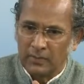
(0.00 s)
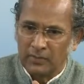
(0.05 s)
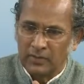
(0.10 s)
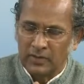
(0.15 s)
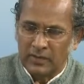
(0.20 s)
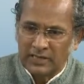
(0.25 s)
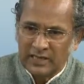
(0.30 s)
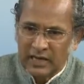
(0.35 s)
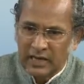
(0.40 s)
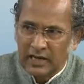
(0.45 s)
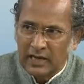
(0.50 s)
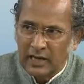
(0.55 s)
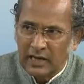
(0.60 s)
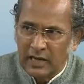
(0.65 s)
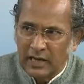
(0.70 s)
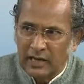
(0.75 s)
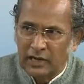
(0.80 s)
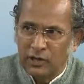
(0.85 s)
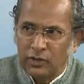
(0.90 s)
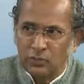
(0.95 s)
suddenly
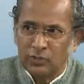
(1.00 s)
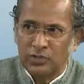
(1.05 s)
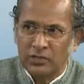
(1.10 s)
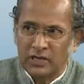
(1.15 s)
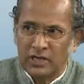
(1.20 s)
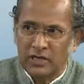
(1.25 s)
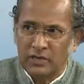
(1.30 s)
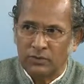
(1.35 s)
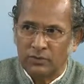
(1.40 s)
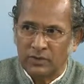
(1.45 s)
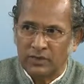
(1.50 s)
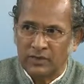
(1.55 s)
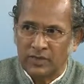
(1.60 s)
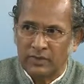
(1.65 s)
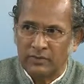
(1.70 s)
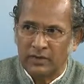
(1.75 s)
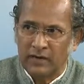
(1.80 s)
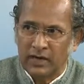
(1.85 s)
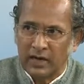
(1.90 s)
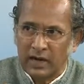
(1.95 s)
a new seed was
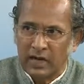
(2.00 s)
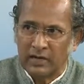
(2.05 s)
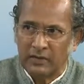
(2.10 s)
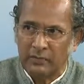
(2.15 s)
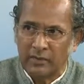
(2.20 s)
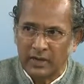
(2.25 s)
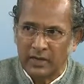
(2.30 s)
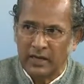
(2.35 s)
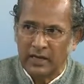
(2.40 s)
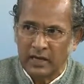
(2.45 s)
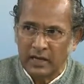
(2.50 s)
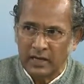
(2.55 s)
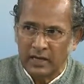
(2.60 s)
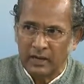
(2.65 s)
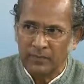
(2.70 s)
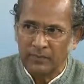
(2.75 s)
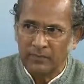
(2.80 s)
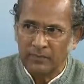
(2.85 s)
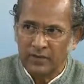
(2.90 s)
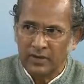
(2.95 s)
given, Atma
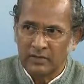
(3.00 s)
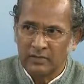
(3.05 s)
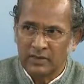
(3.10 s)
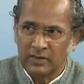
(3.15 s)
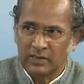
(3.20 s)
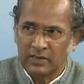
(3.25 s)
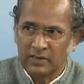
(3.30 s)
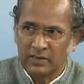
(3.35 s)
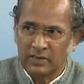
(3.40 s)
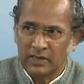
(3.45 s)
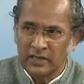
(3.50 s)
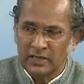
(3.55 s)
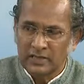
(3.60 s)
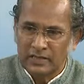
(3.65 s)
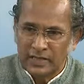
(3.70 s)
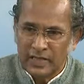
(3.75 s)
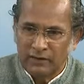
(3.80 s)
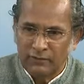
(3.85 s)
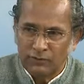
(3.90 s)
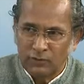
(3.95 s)
Jnana, which is
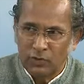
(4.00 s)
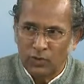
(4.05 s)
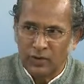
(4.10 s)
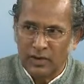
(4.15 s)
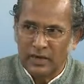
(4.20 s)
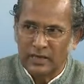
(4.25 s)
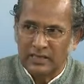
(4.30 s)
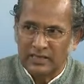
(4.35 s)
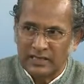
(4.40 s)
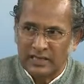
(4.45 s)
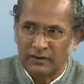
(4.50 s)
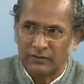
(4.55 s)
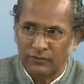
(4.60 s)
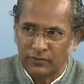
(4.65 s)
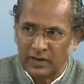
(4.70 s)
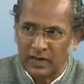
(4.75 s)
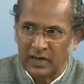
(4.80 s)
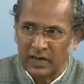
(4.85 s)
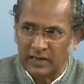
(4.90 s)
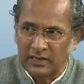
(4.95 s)
self-knowing and
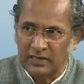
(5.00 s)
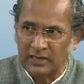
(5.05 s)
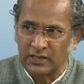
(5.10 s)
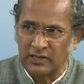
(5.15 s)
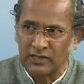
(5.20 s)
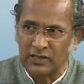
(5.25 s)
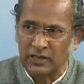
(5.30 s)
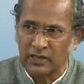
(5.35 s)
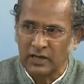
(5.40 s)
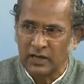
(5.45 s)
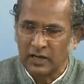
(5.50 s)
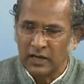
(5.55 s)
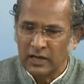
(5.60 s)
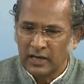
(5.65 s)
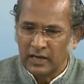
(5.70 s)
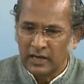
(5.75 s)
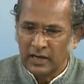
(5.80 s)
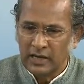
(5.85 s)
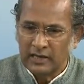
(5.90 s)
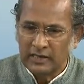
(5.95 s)
self-realization.
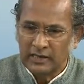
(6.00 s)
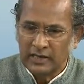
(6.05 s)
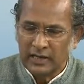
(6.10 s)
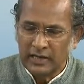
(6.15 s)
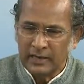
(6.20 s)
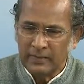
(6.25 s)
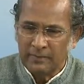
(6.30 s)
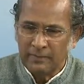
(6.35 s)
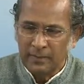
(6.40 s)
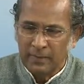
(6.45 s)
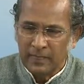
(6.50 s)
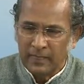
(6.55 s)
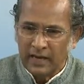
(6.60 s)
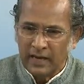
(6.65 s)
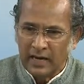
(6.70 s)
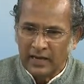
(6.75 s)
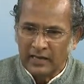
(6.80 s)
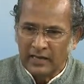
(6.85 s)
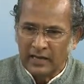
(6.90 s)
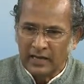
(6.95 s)
And then
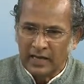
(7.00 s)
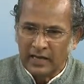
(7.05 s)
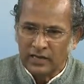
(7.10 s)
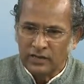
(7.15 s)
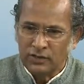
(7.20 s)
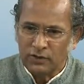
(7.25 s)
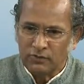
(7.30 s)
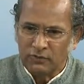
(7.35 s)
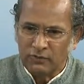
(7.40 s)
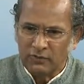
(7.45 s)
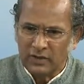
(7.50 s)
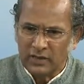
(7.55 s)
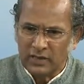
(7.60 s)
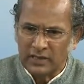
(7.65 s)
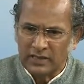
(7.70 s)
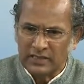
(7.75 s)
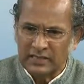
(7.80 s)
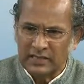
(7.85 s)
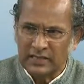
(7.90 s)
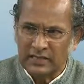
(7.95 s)
at the age of
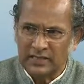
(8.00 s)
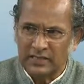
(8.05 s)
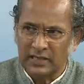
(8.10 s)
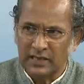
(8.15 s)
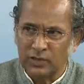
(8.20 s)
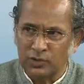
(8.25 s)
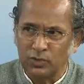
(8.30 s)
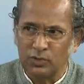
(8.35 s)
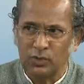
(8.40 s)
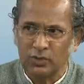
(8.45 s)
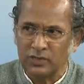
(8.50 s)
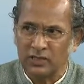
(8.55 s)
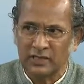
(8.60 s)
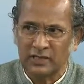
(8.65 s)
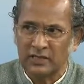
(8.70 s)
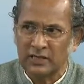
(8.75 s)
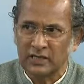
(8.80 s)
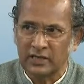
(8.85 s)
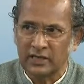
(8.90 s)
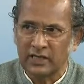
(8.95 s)
62 or
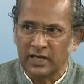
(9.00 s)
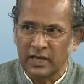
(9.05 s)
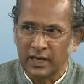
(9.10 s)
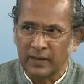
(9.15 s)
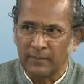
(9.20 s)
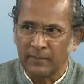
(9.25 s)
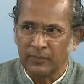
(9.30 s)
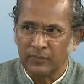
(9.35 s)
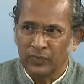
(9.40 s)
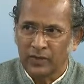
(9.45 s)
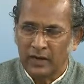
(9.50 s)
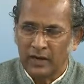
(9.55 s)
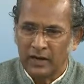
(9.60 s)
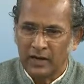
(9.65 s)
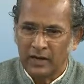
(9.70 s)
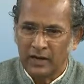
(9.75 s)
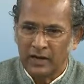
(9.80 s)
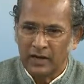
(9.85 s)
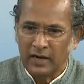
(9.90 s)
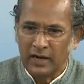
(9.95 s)
63,
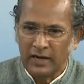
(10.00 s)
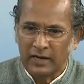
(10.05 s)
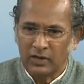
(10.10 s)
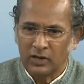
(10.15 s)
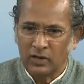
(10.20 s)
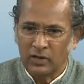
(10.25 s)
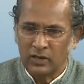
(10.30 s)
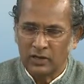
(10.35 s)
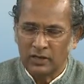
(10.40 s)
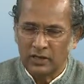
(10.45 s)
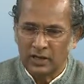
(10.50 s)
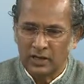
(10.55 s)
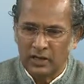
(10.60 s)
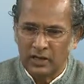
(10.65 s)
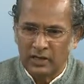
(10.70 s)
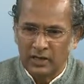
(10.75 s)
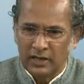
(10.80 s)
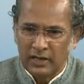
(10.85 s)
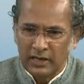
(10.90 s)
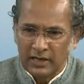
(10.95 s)
I got
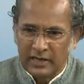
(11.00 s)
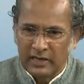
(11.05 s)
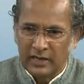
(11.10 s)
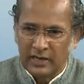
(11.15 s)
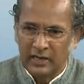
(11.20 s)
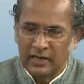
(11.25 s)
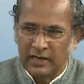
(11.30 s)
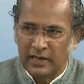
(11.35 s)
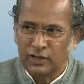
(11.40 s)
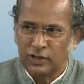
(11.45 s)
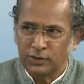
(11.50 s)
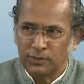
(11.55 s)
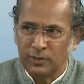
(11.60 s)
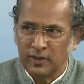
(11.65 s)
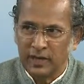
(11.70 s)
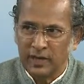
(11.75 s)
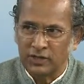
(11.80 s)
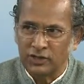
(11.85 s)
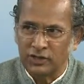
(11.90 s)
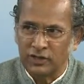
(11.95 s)
the
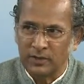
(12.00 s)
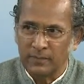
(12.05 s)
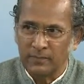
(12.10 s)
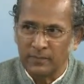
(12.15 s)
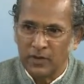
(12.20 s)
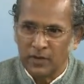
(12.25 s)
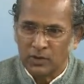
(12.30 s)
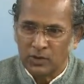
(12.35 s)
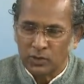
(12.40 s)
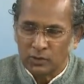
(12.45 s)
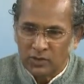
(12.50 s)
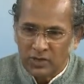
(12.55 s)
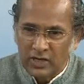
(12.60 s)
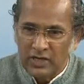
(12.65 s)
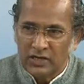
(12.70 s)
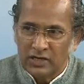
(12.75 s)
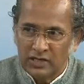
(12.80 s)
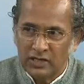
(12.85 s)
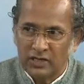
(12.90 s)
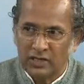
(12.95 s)
inspiration to
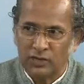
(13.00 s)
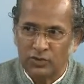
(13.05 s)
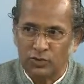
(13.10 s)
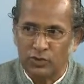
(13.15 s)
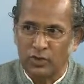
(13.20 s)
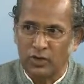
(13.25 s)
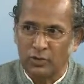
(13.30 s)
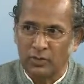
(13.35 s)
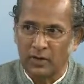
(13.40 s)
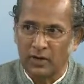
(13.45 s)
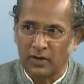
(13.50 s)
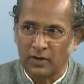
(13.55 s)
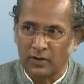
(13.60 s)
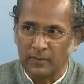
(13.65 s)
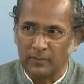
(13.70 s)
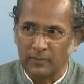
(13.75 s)
teach this to the world.